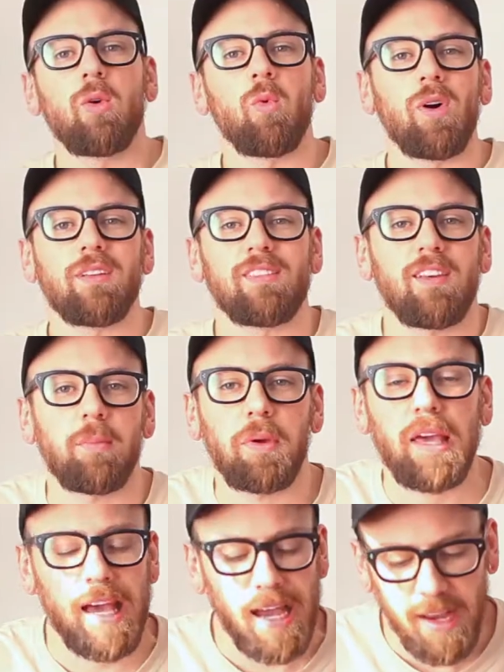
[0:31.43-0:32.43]
What's
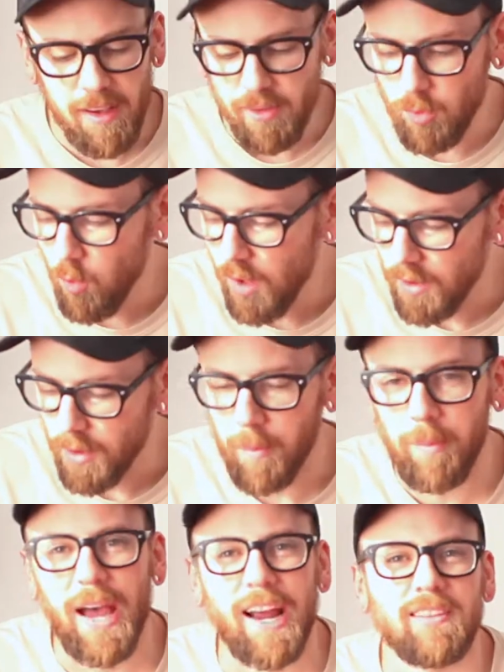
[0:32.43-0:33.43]
up, guys? Welcome
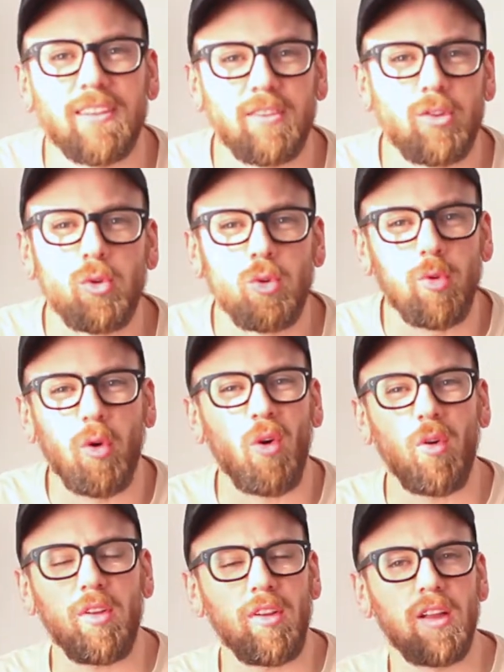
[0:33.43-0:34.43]
back to
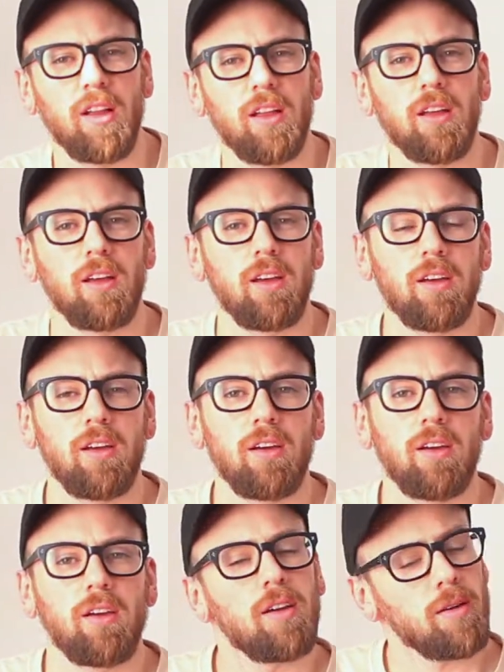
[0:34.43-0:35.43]
DudeRoll.
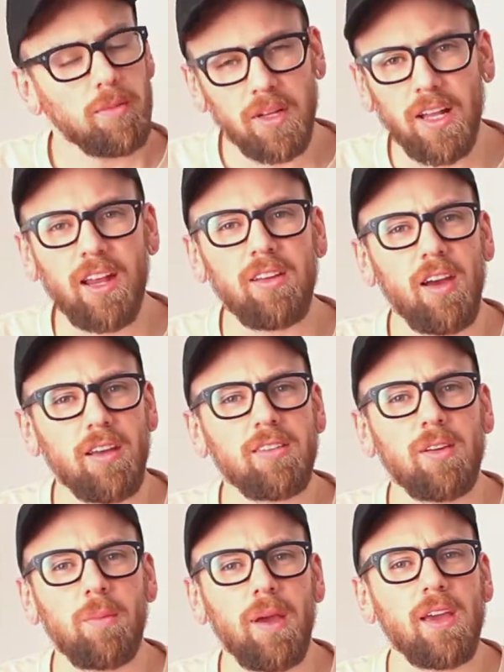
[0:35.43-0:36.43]
Glad you
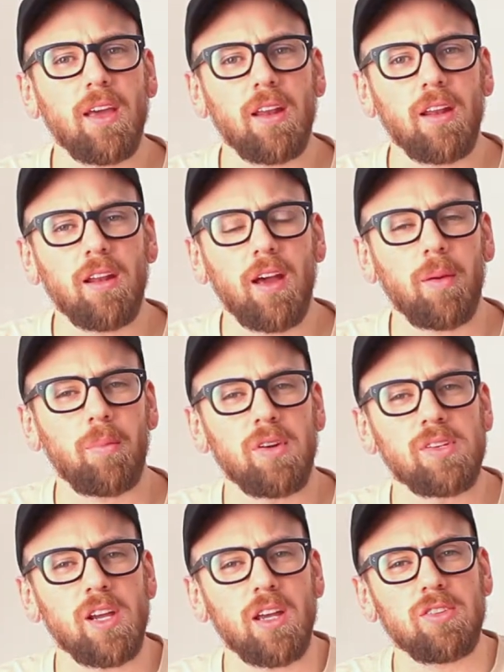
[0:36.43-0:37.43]
guys could make it. I
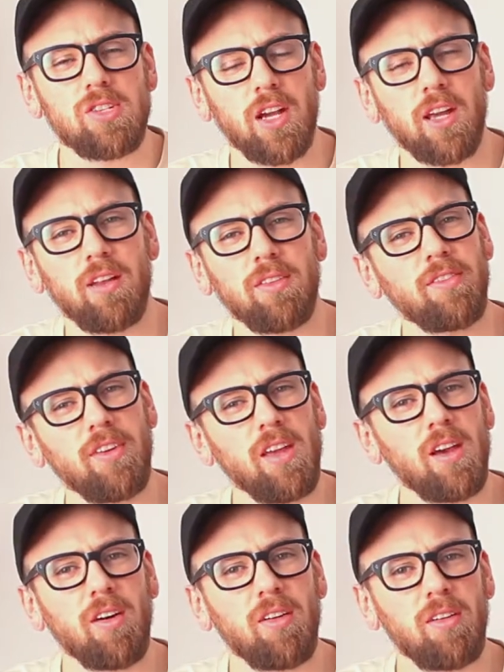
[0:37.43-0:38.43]
appreciate you checking out the
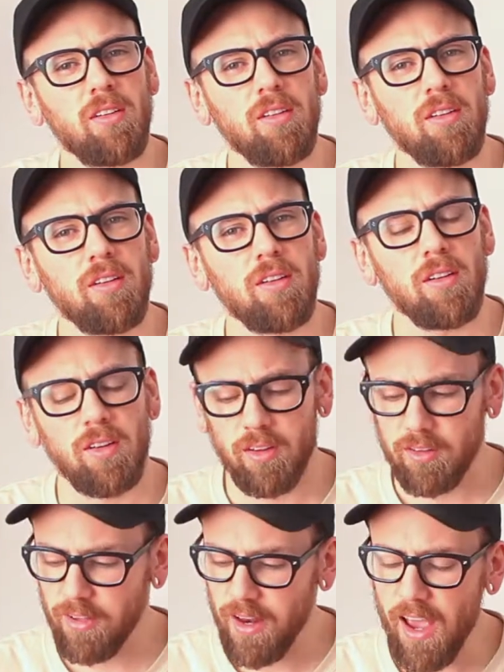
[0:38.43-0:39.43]
video.
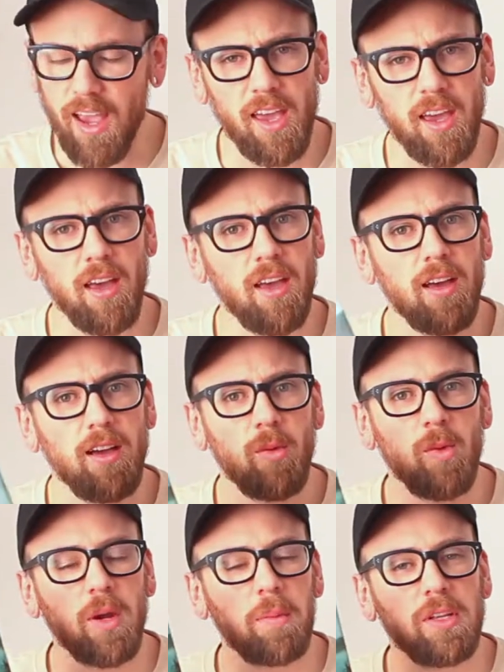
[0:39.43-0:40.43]
Today,
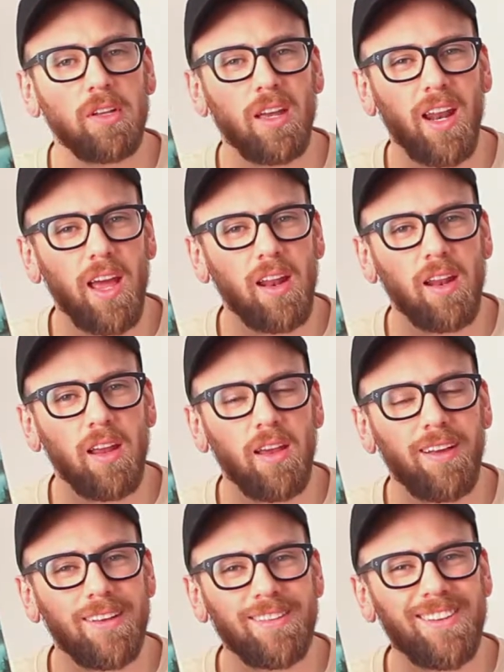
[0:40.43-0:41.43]
we're going to be looking at
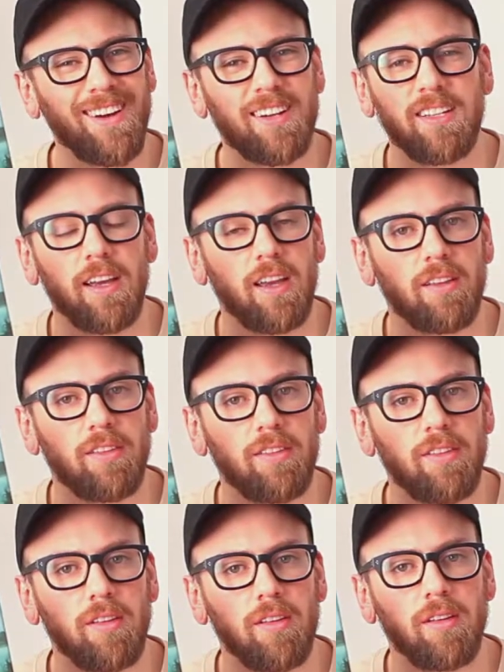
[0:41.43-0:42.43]

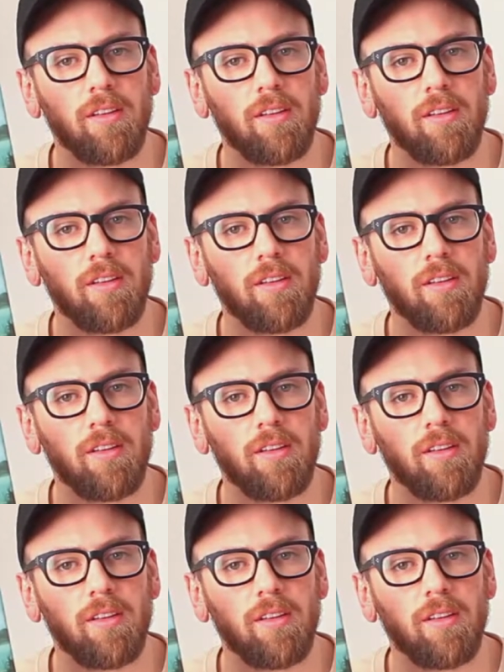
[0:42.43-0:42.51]
Ducklings.